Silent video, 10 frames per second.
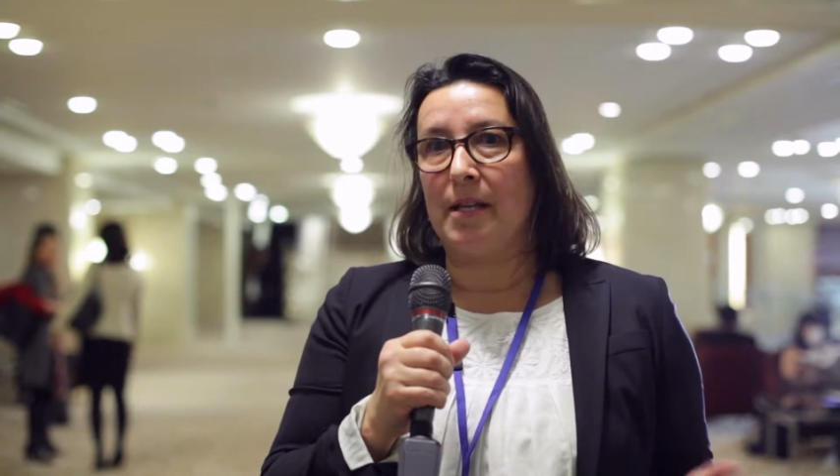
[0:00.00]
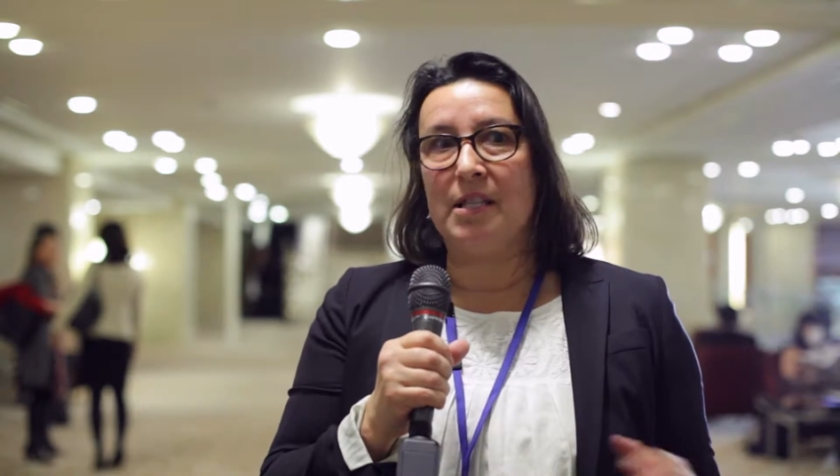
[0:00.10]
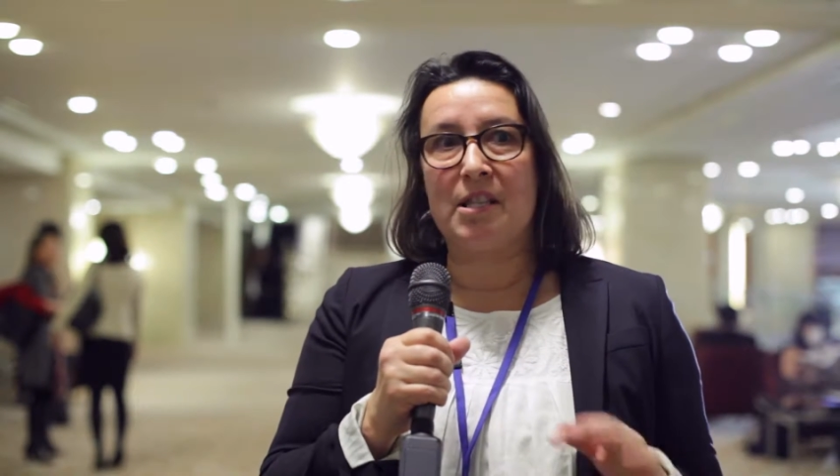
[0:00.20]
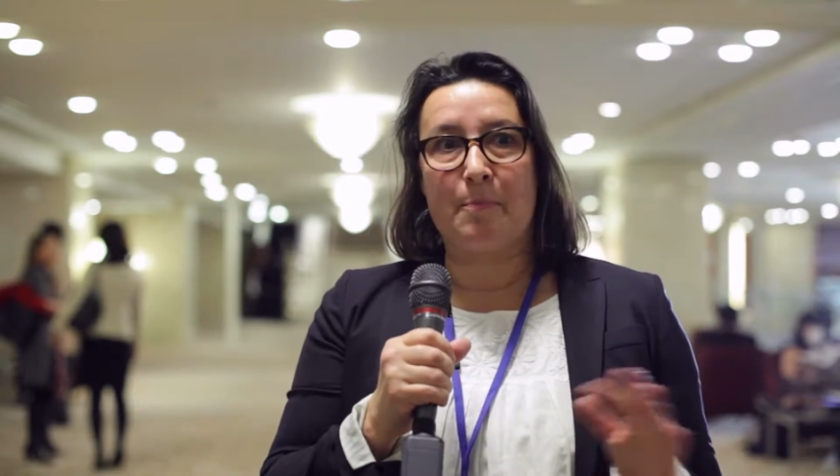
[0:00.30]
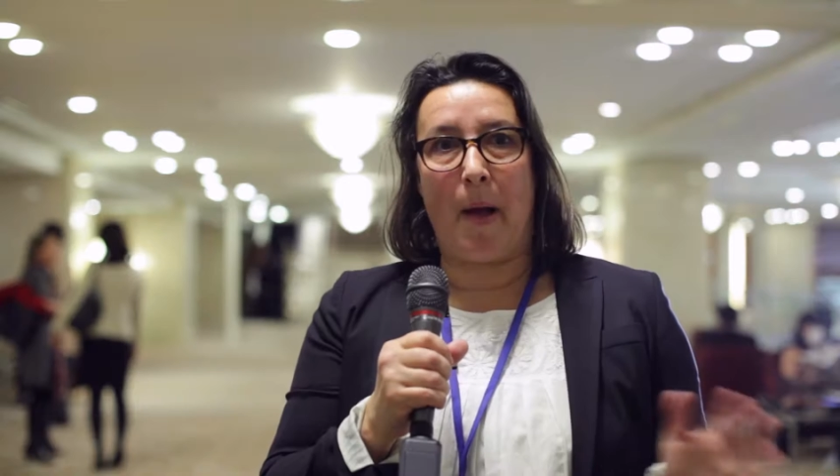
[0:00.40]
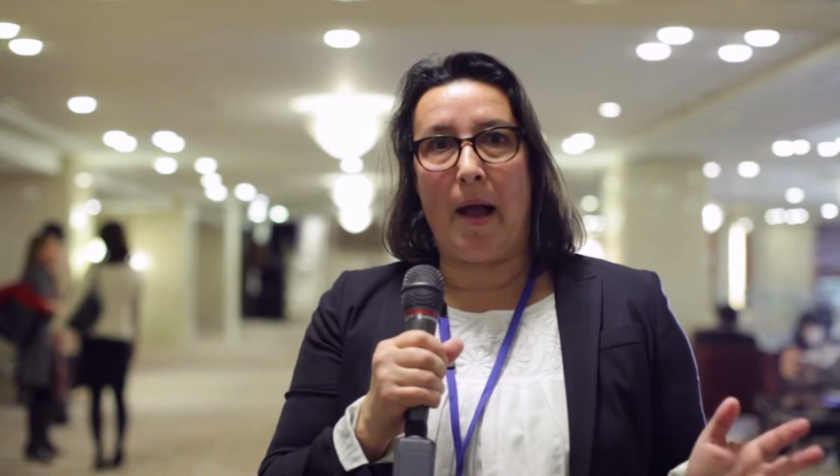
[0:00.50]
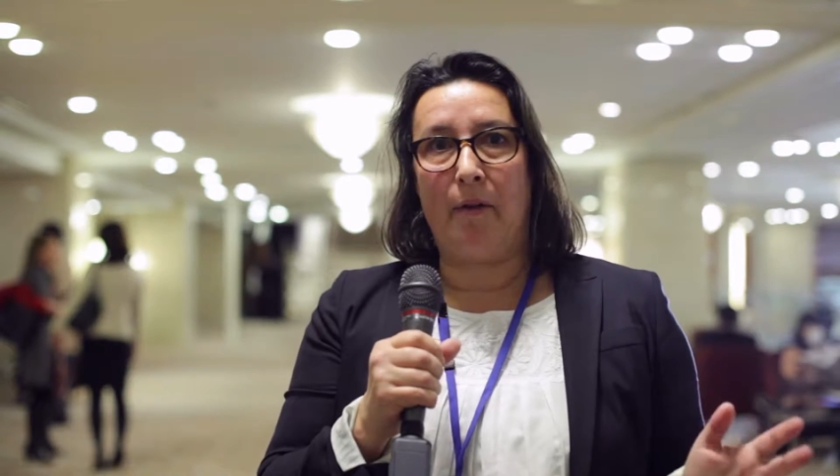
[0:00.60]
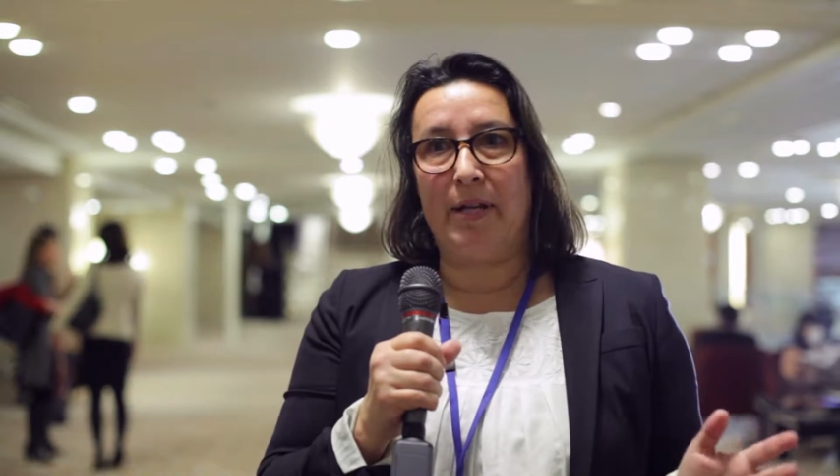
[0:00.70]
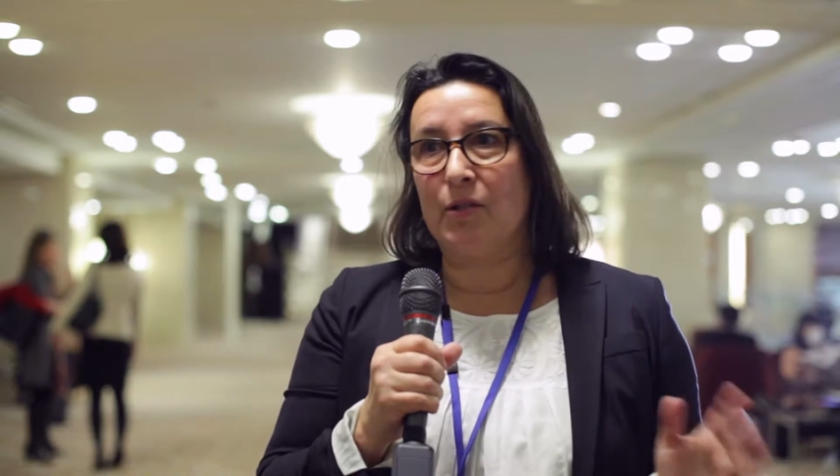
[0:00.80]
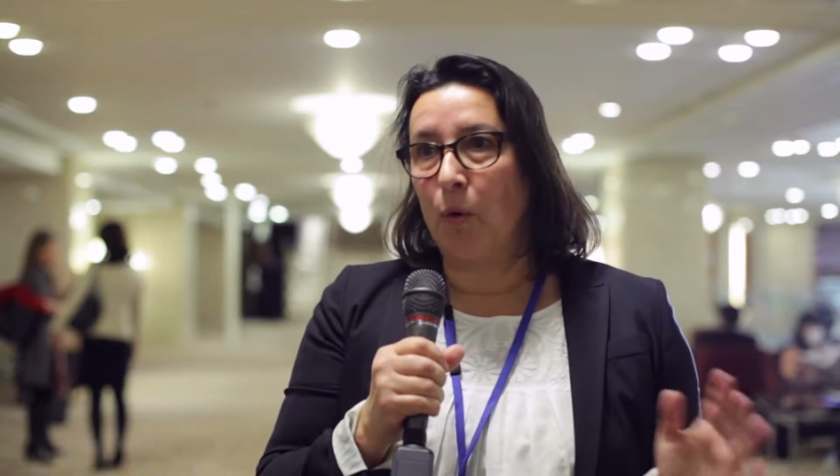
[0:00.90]

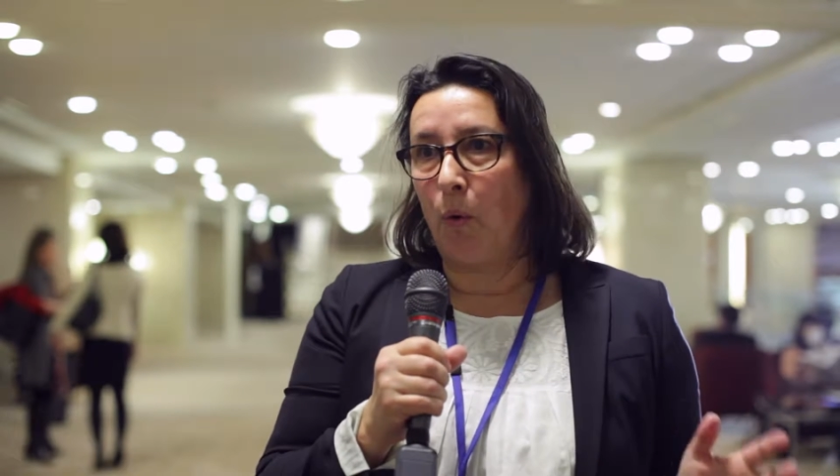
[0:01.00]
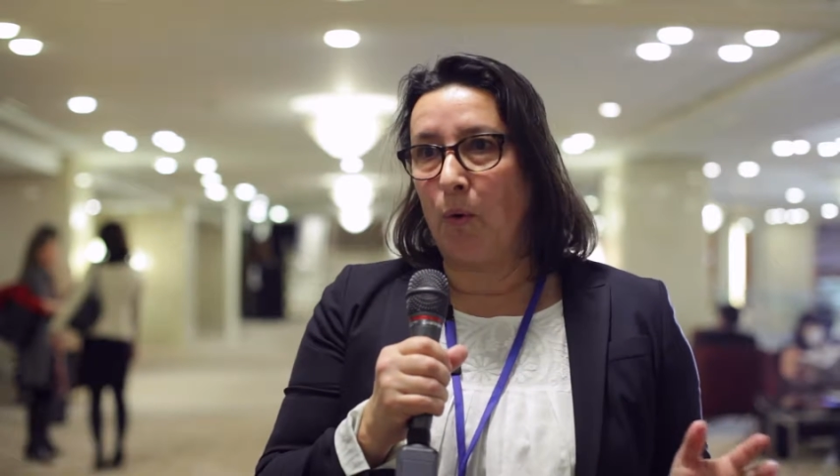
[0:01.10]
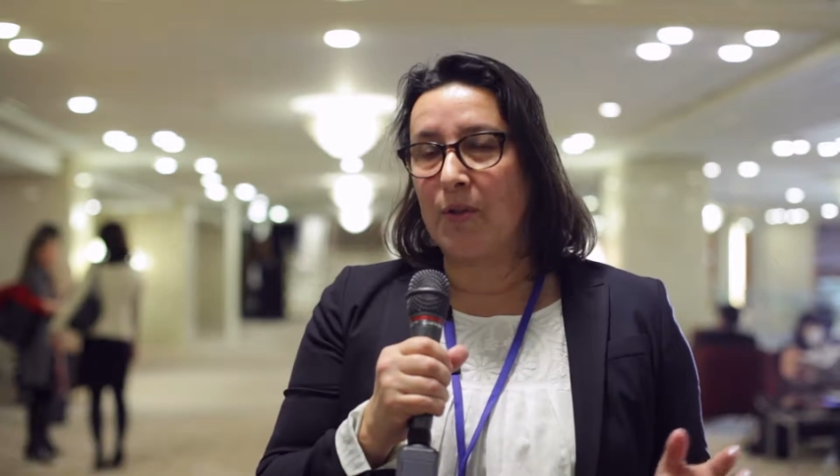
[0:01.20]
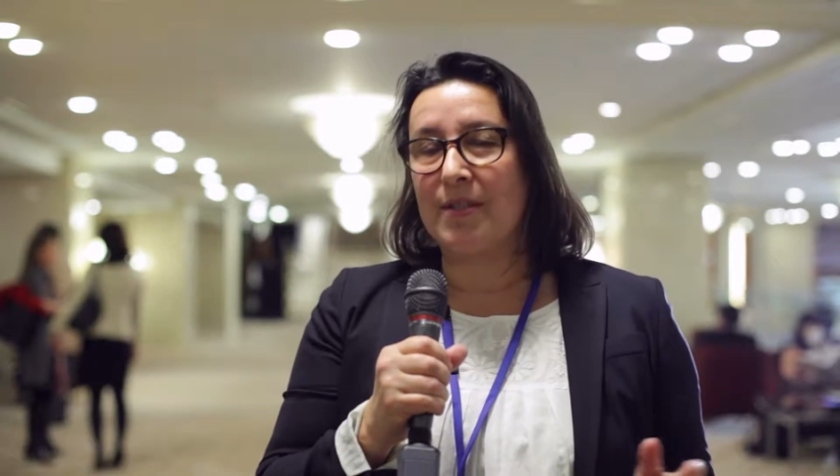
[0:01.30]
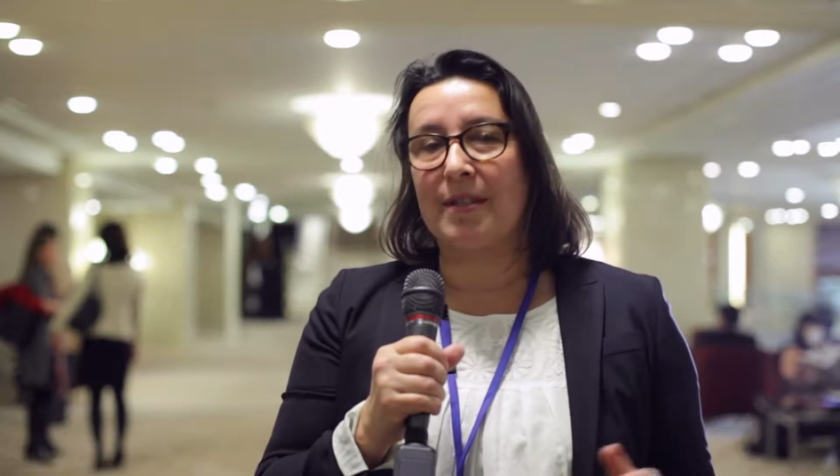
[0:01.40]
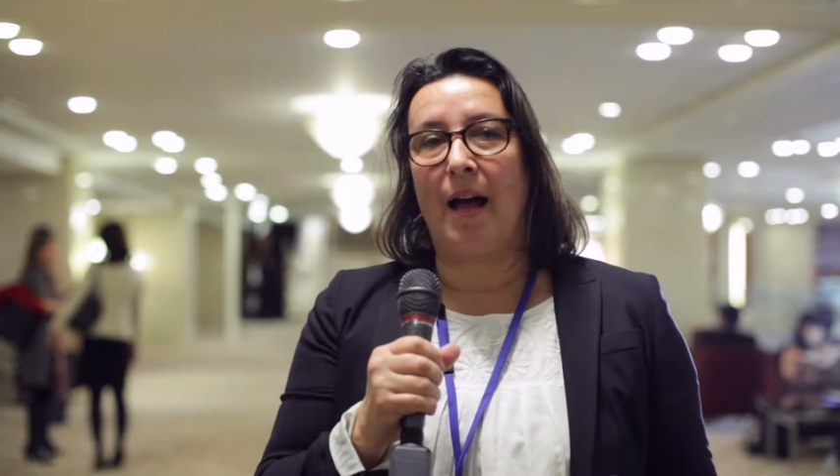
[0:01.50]
inspiring talks,